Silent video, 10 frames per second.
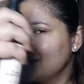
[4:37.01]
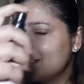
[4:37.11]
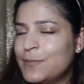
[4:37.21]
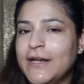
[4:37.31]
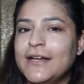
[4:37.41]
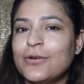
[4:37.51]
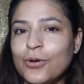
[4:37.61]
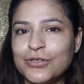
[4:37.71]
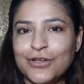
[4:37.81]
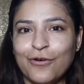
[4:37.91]
spray it
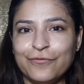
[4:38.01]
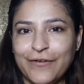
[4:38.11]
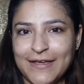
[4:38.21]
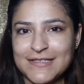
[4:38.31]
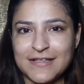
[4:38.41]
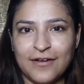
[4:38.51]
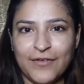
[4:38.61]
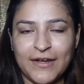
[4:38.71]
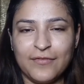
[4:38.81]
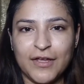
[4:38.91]
onto your face
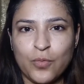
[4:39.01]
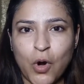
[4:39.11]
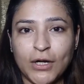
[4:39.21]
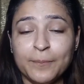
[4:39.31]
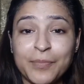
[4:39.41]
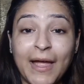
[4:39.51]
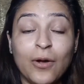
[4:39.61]
whenever you want.